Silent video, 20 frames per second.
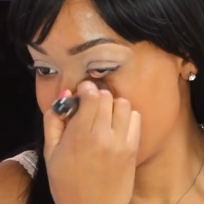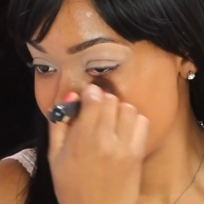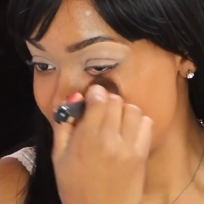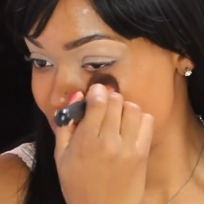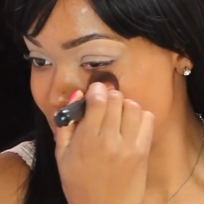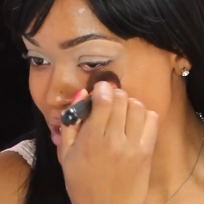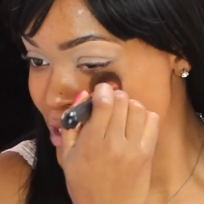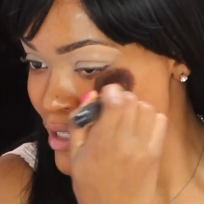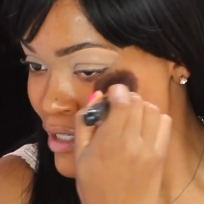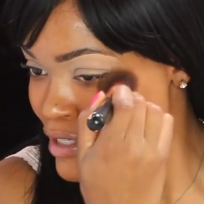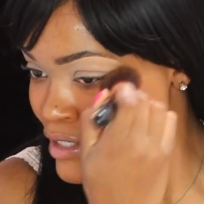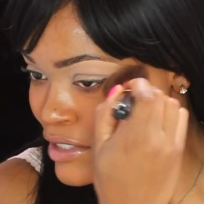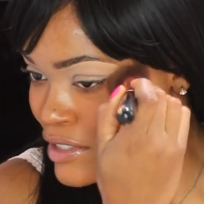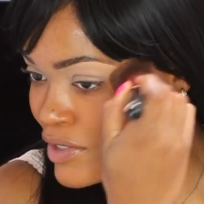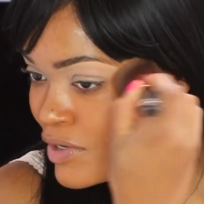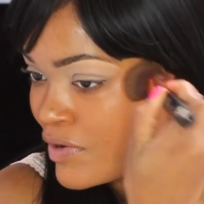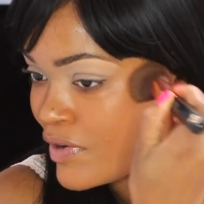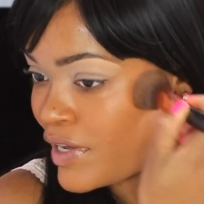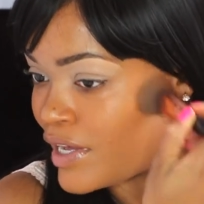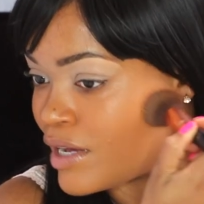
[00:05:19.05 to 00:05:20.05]
This is a
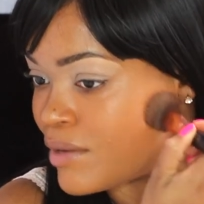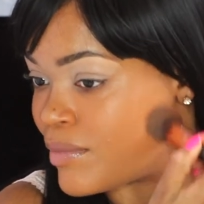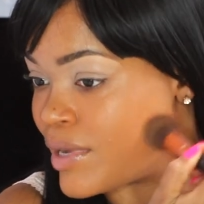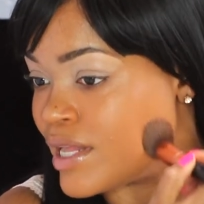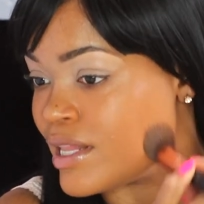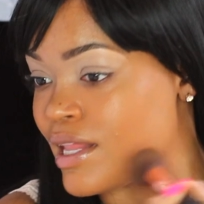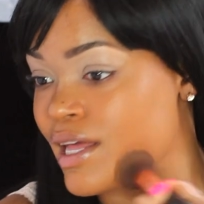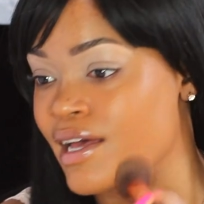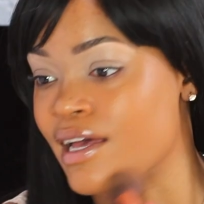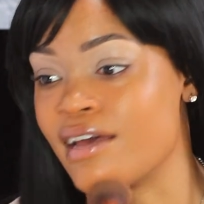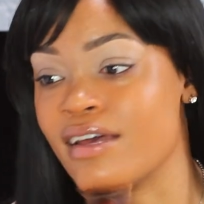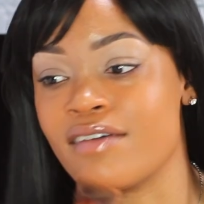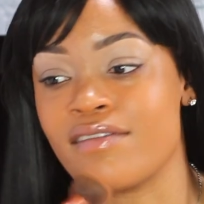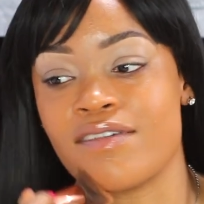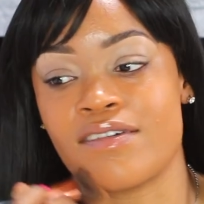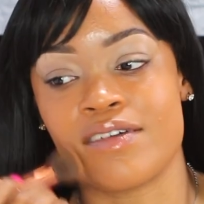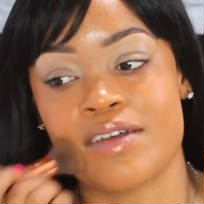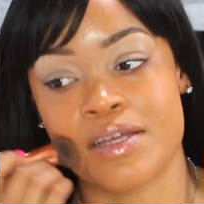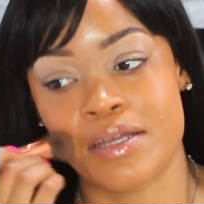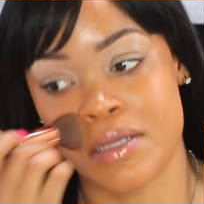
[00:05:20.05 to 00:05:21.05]
story of my life.
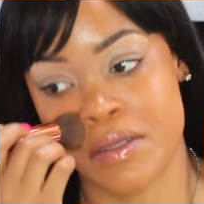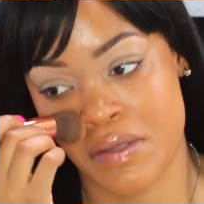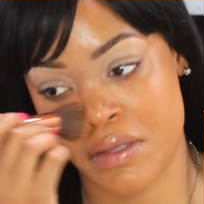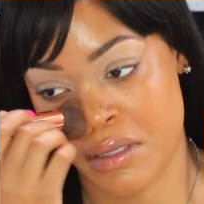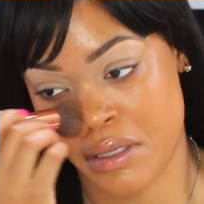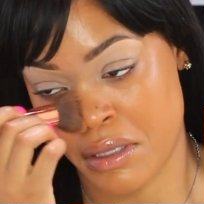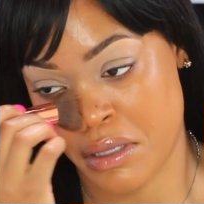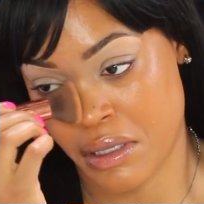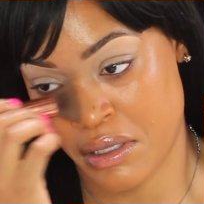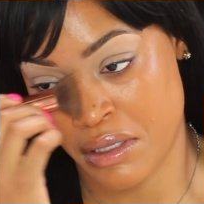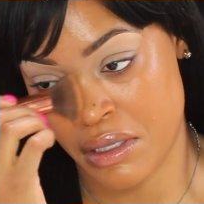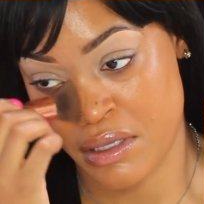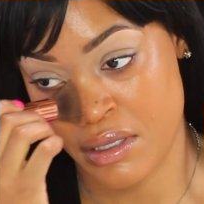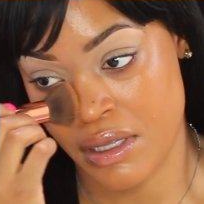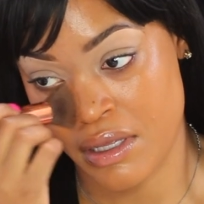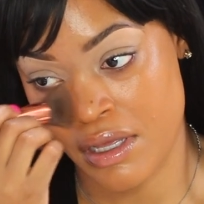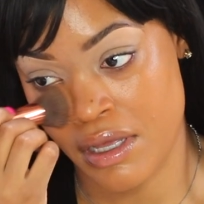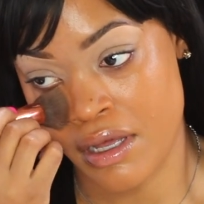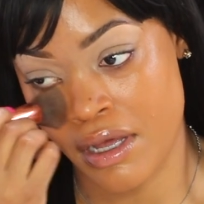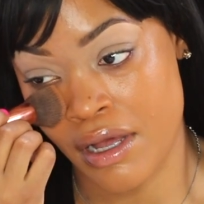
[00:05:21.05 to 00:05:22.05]

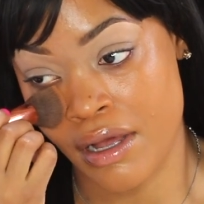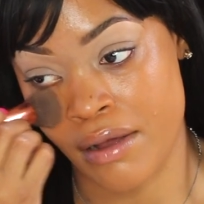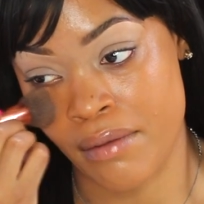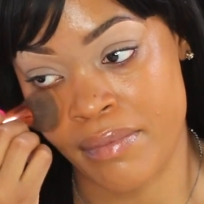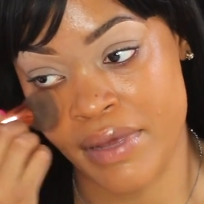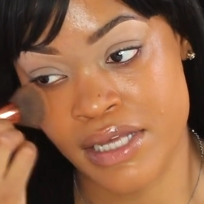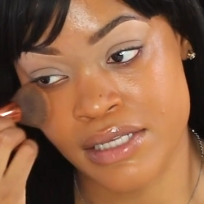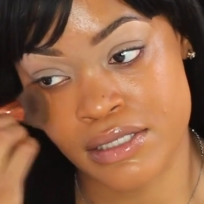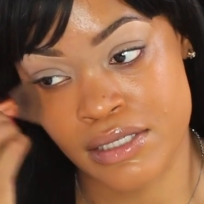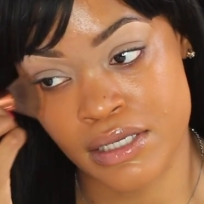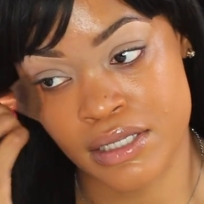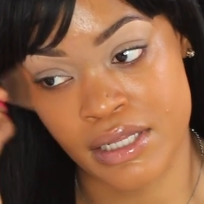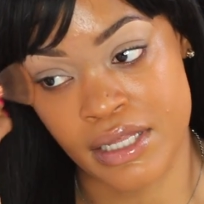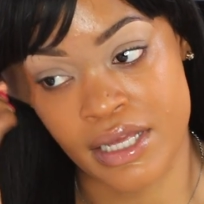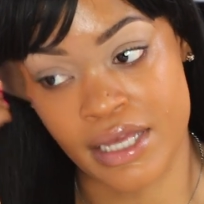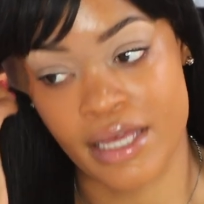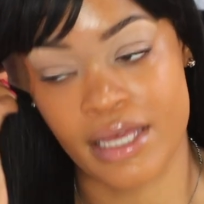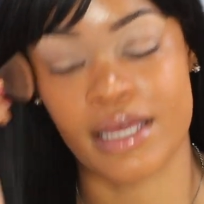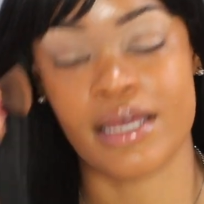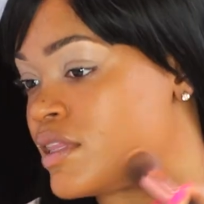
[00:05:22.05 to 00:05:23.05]
Oh,
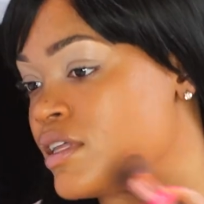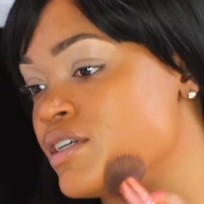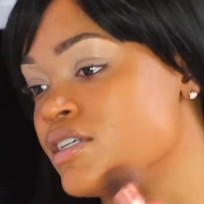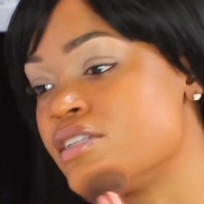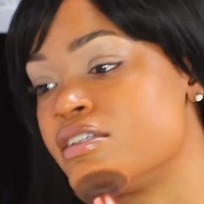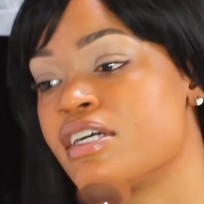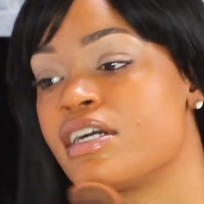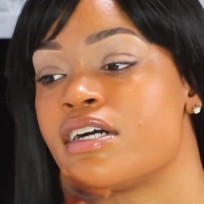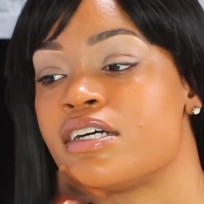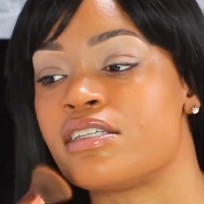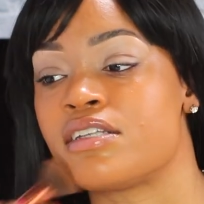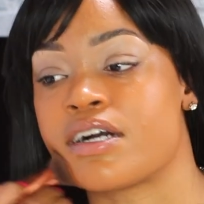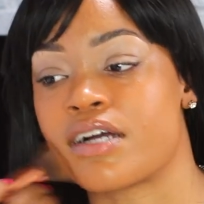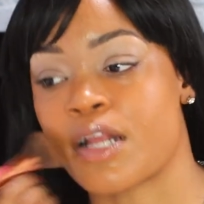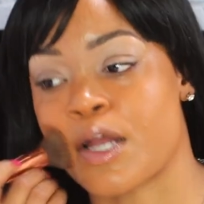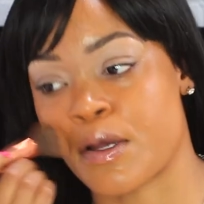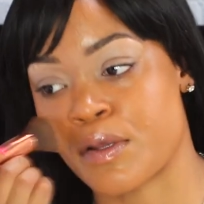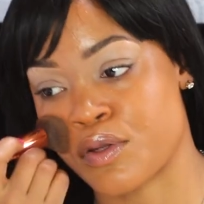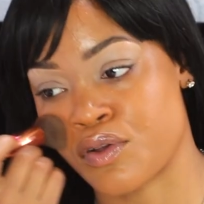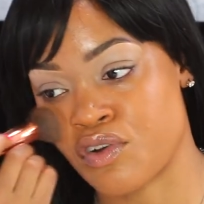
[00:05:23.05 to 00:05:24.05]
basically, this year I
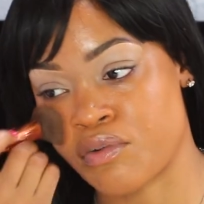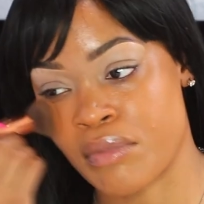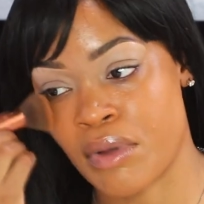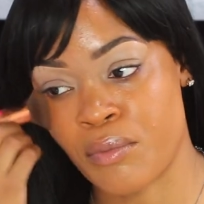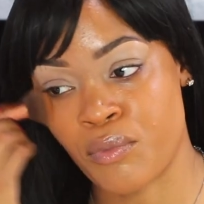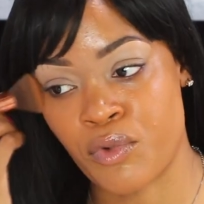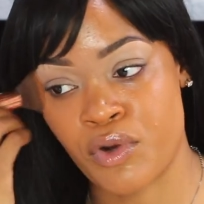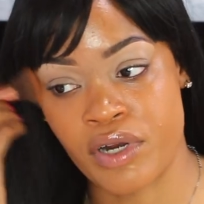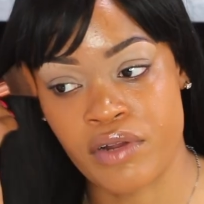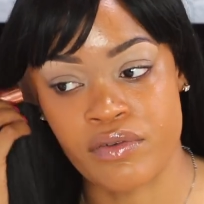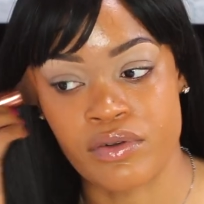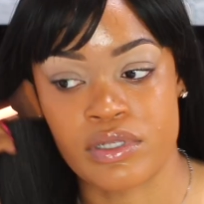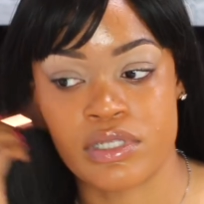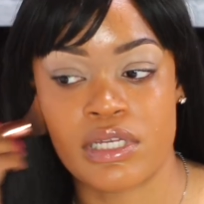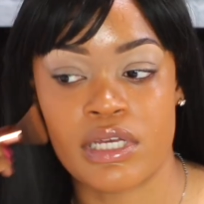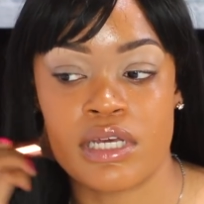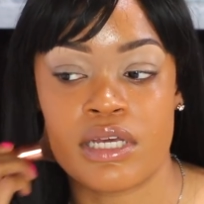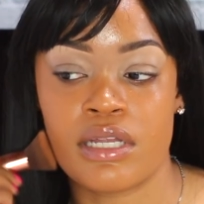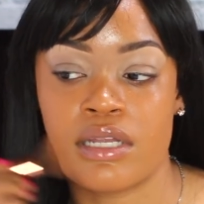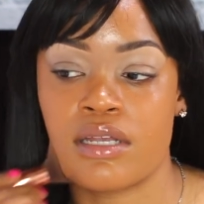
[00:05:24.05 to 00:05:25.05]
started out doing my morning
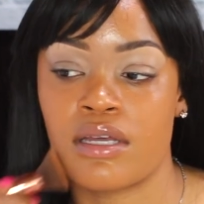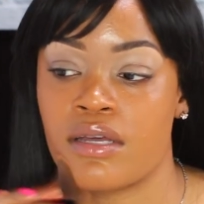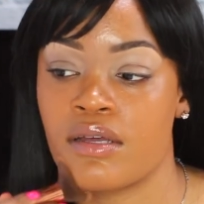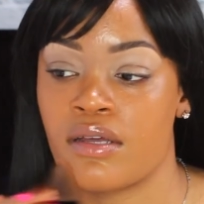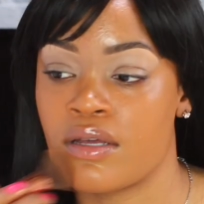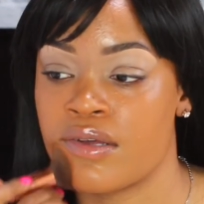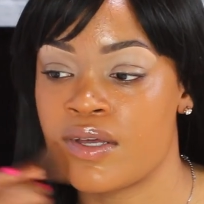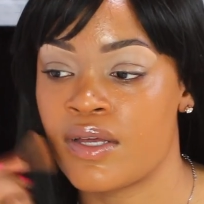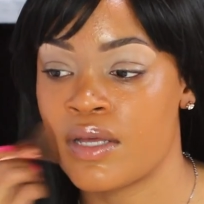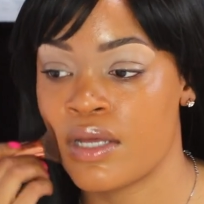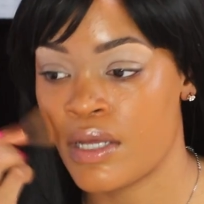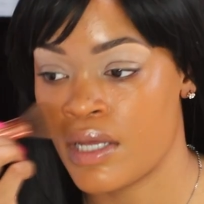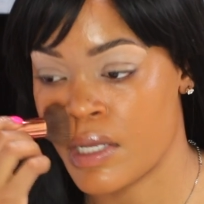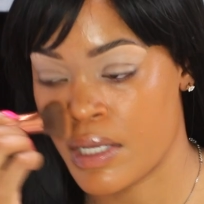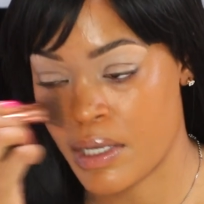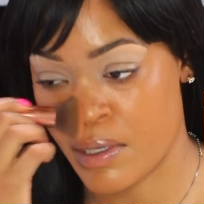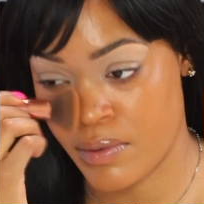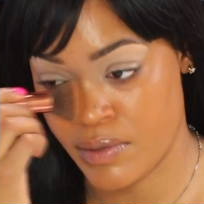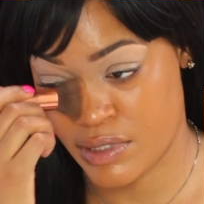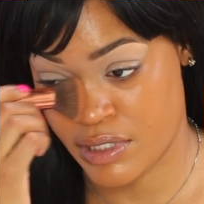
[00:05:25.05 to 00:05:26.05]
routine,
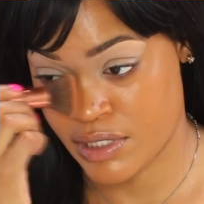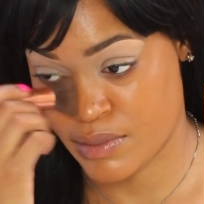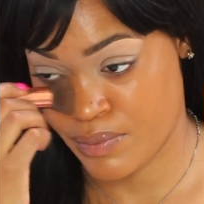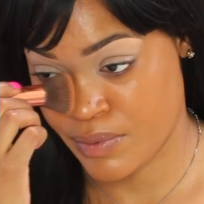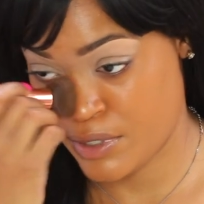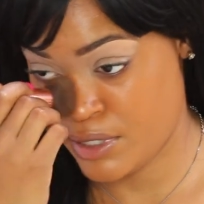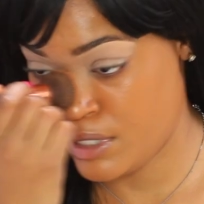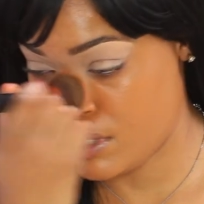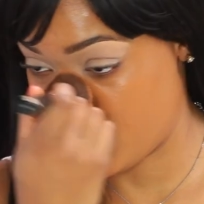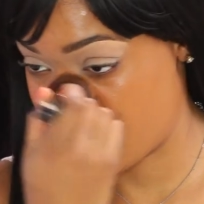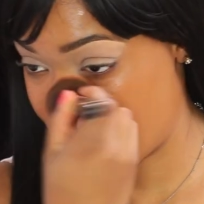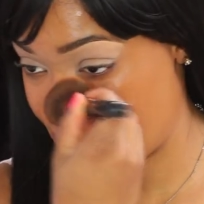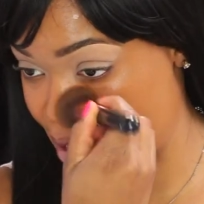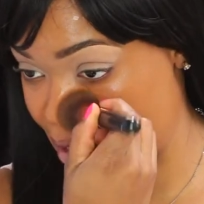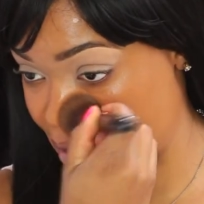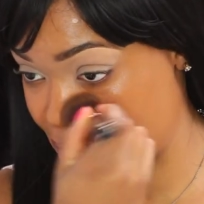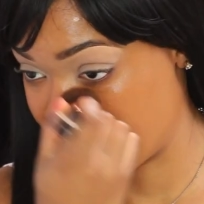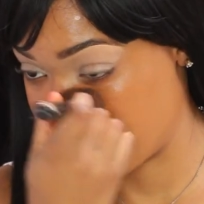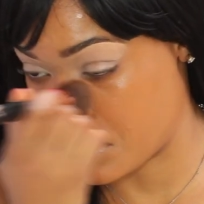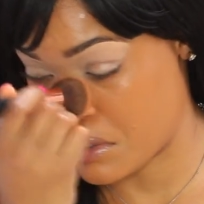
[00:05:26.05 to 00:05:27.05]
which is pretty
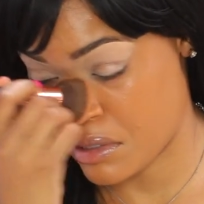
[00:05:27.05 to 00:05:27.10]
long.